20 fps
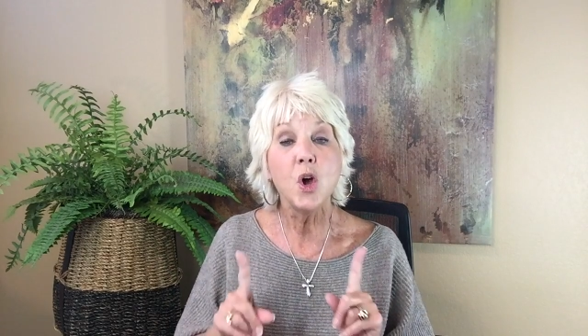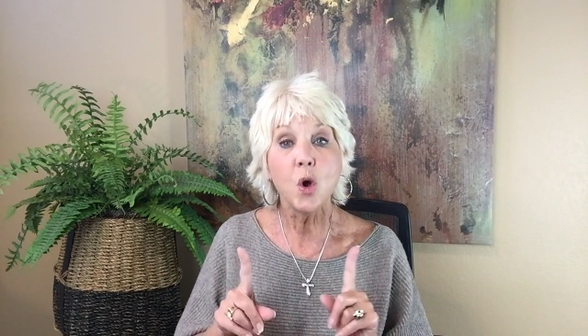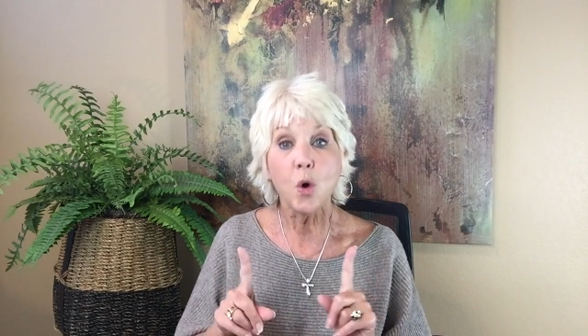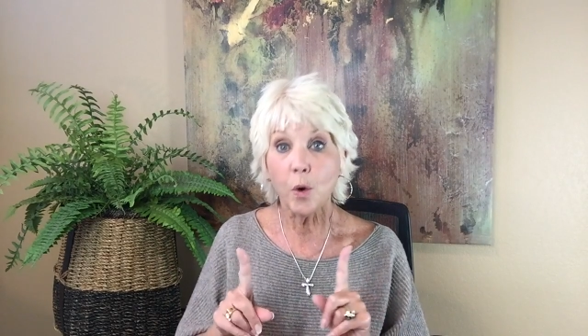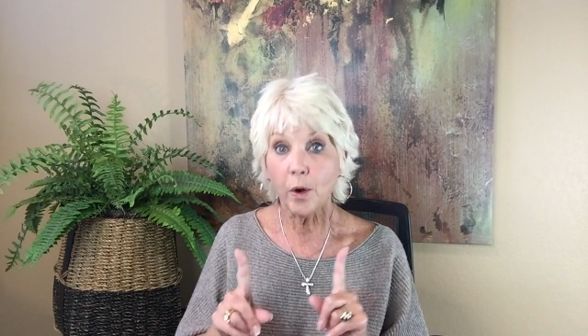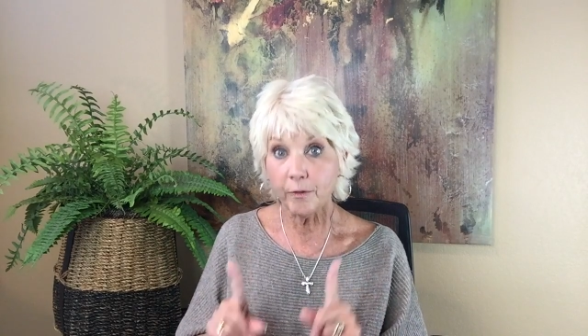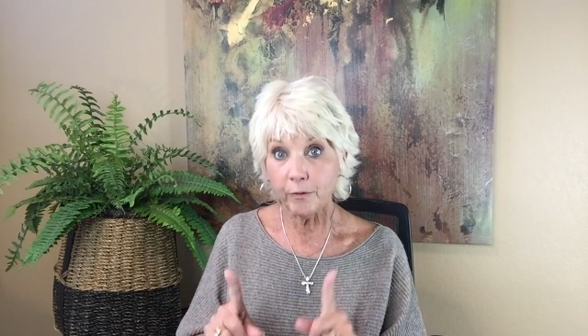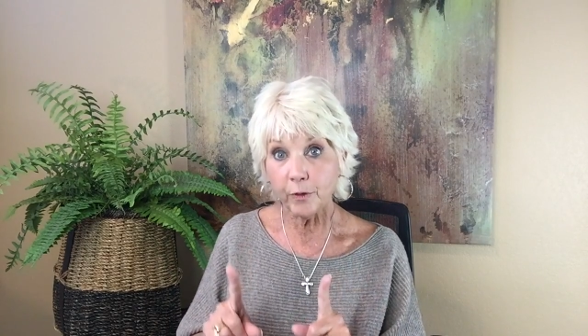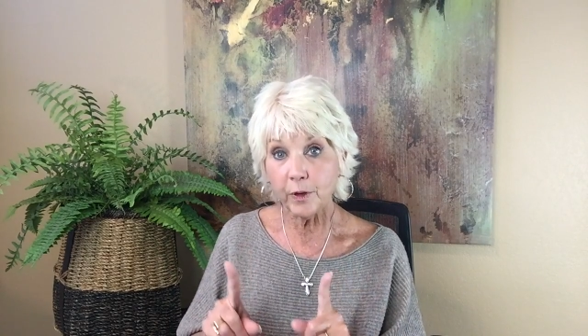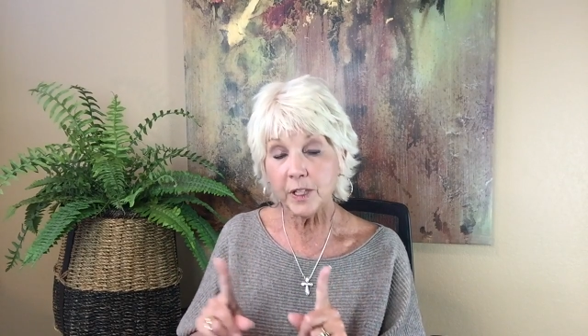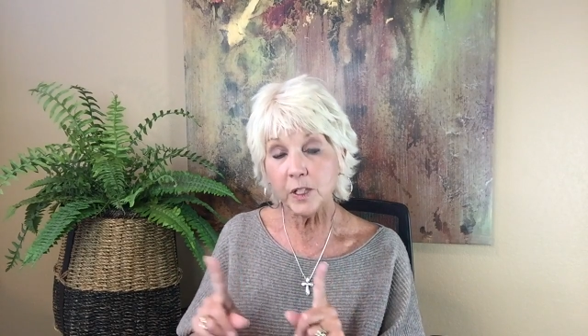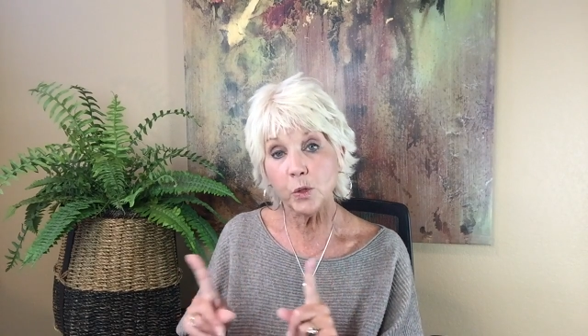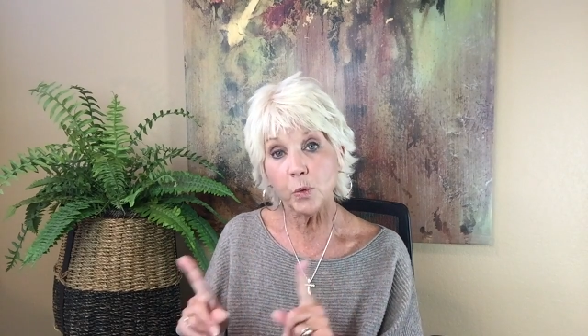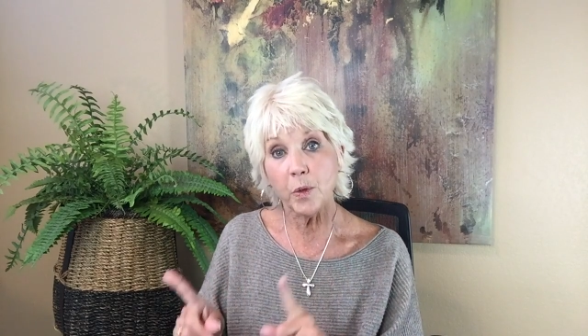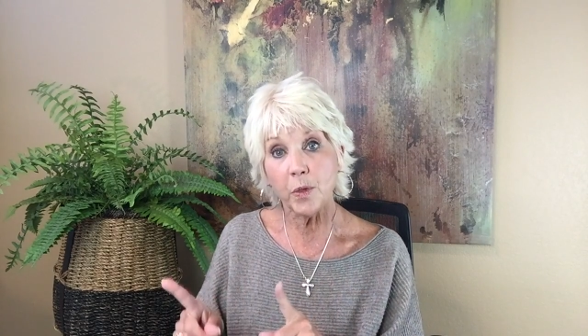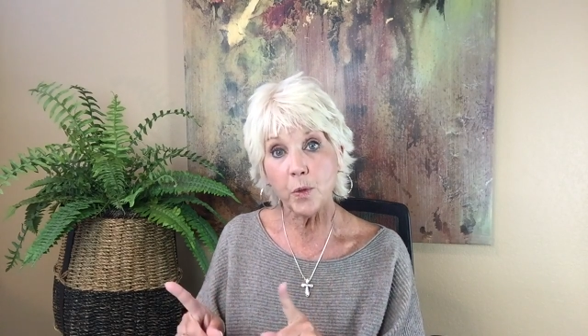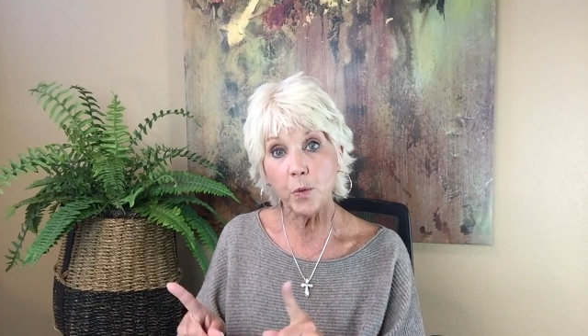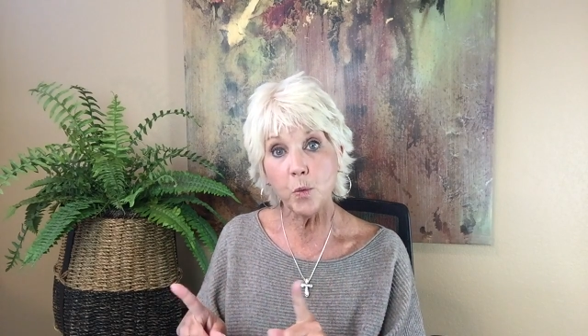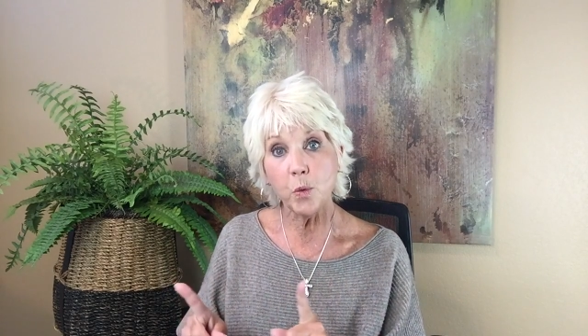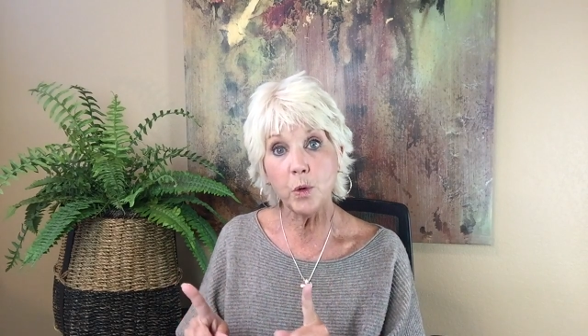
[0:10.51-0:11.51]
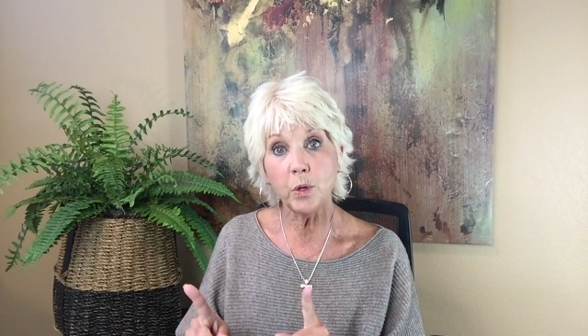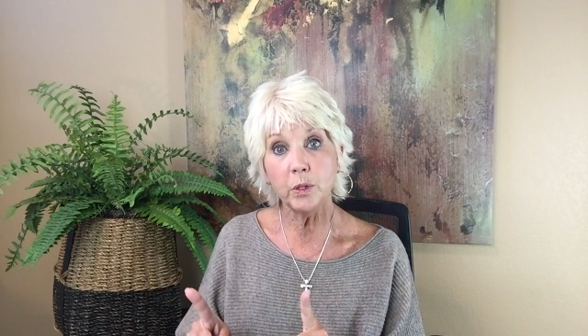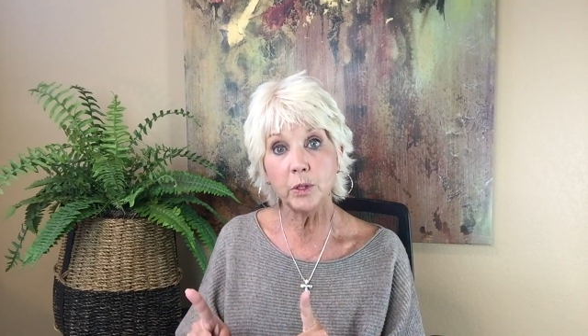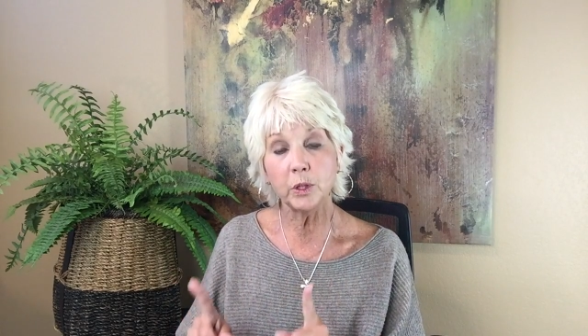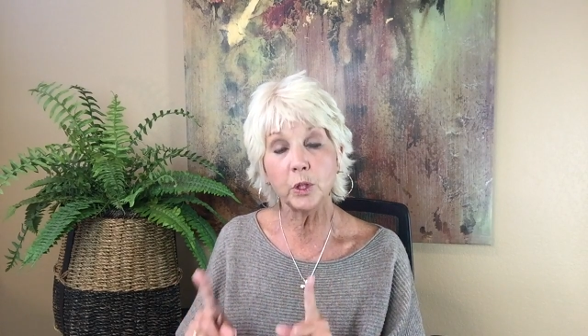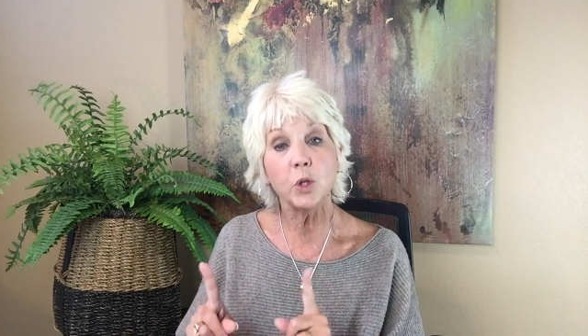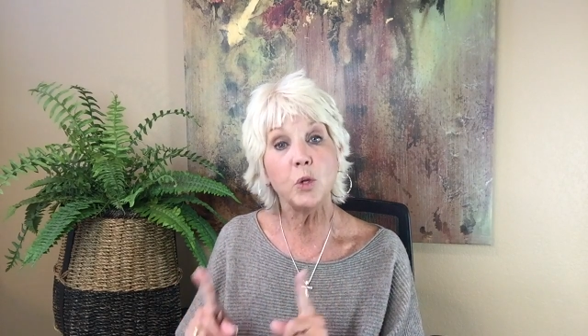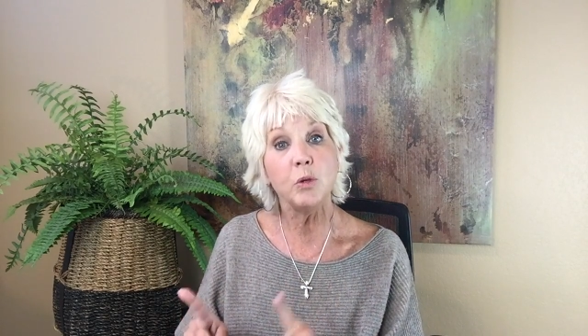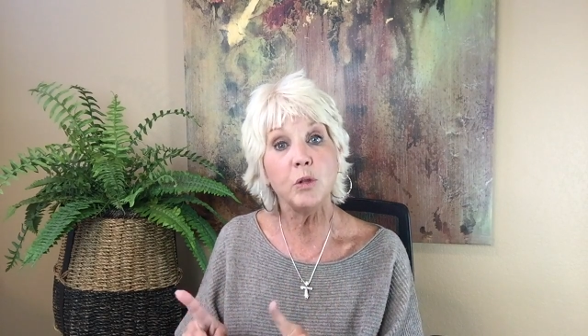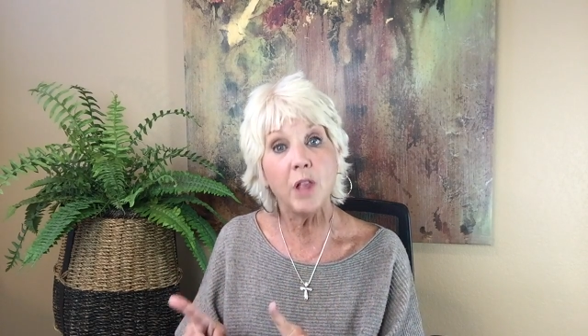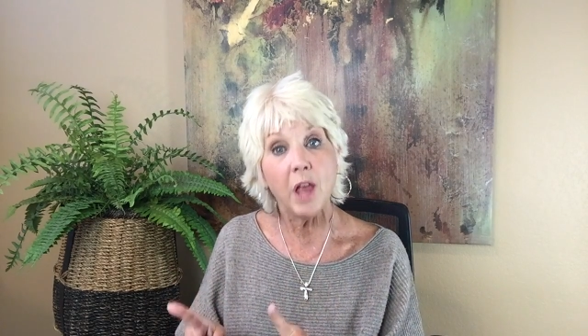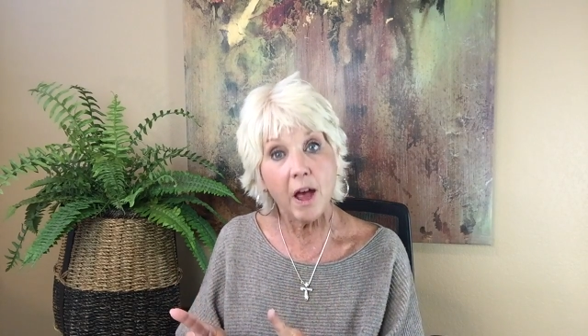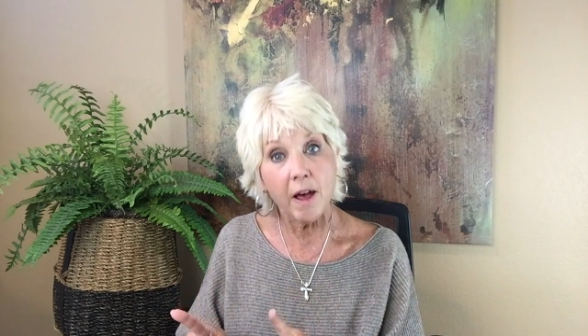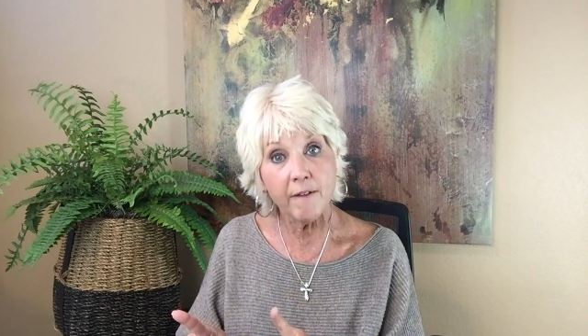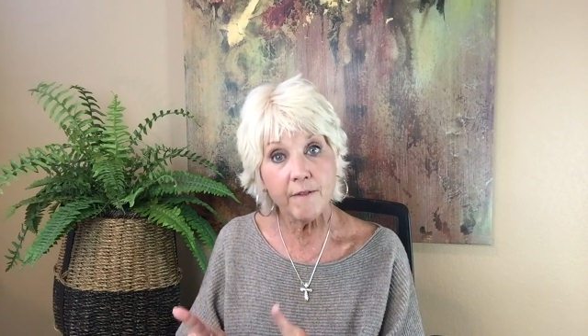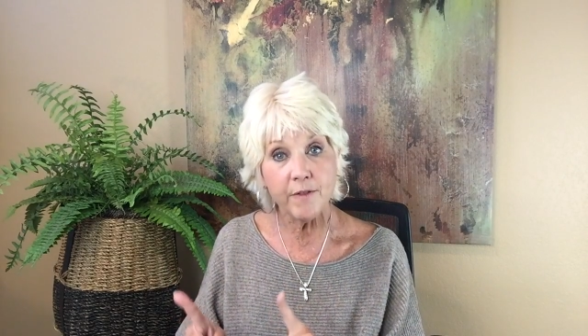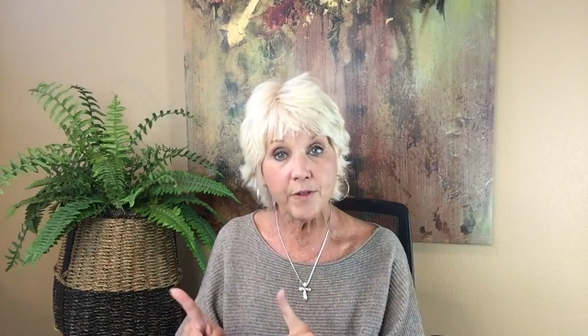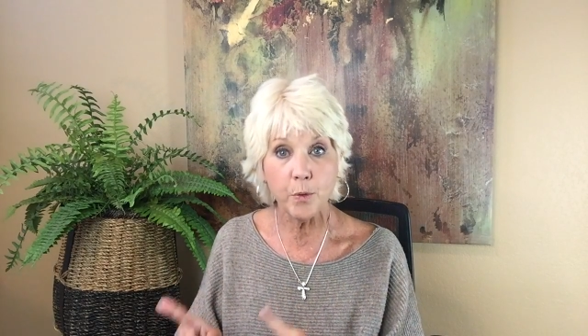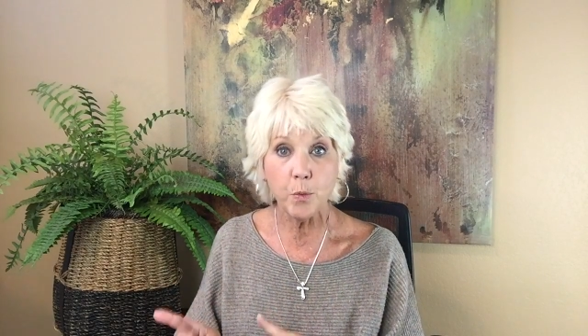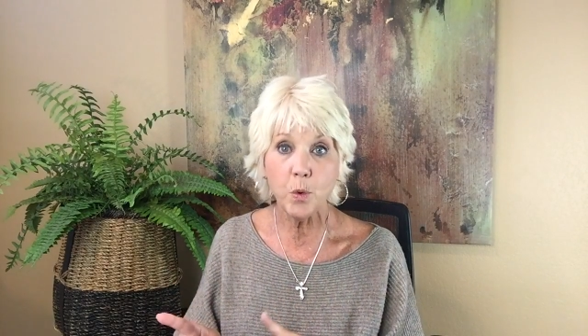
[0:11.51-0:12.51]
who are friends with the world, who
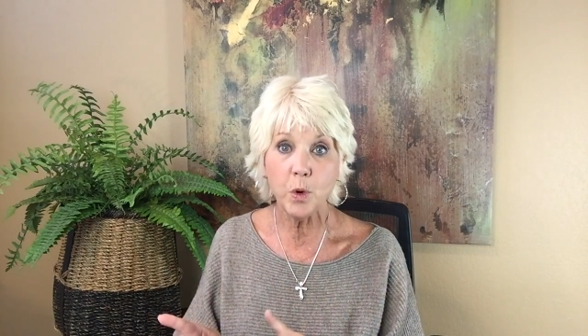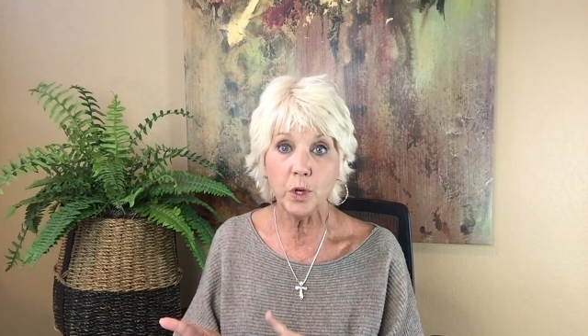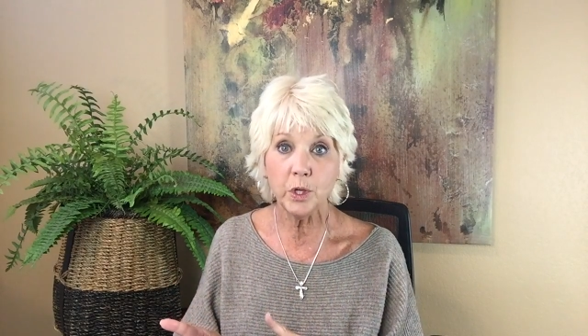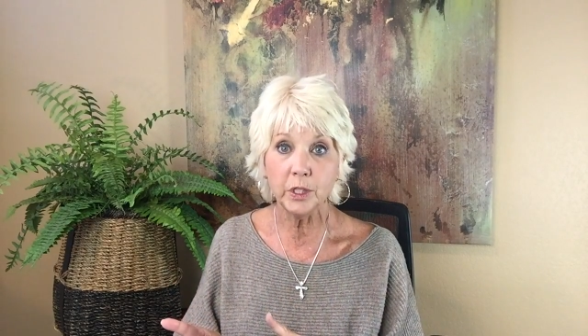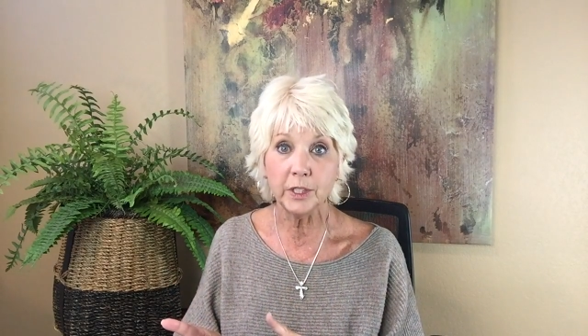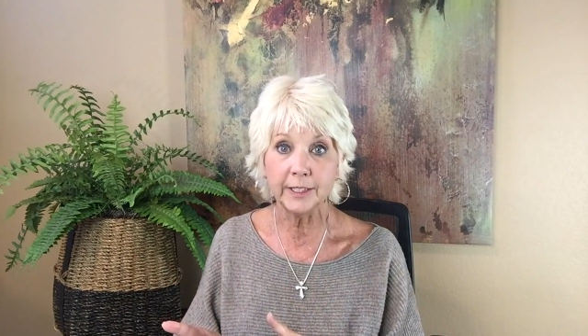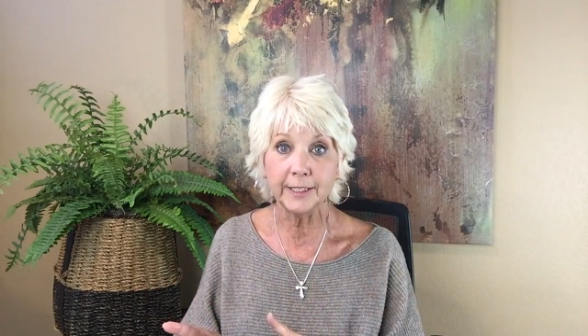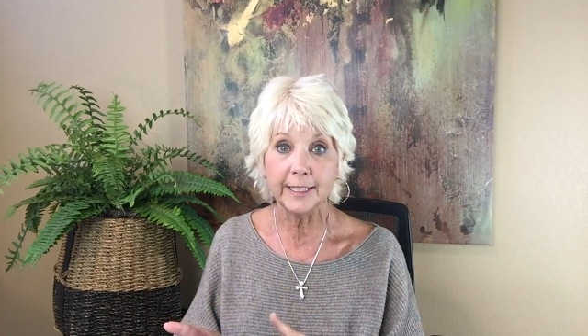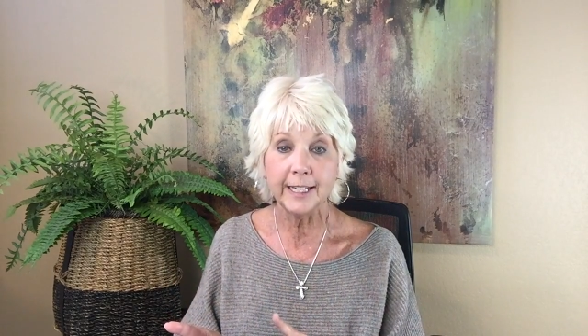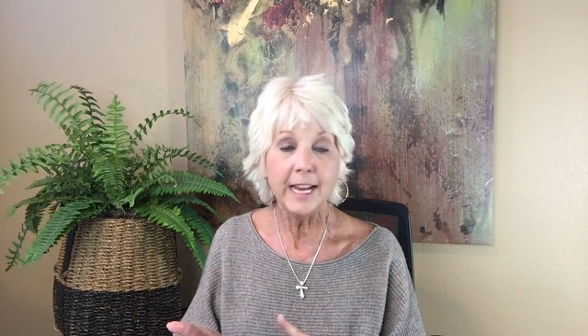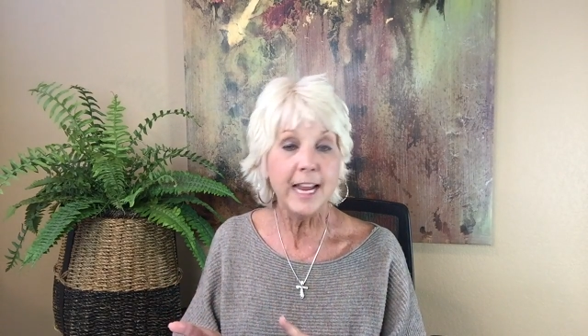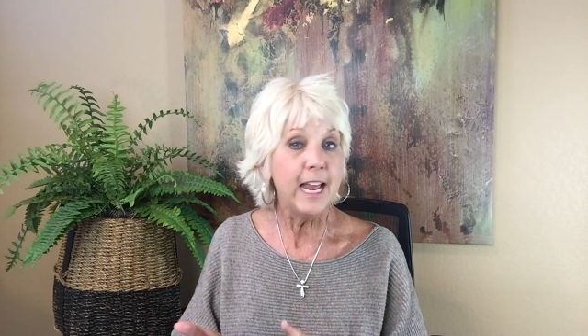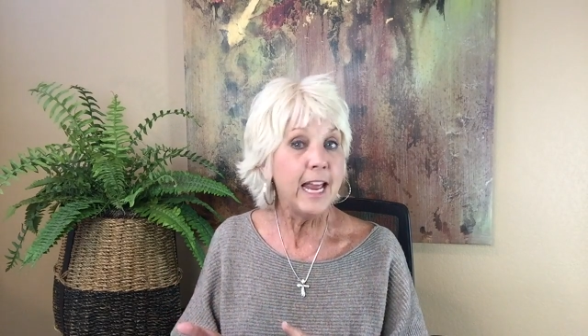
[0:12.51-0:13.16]
love the world.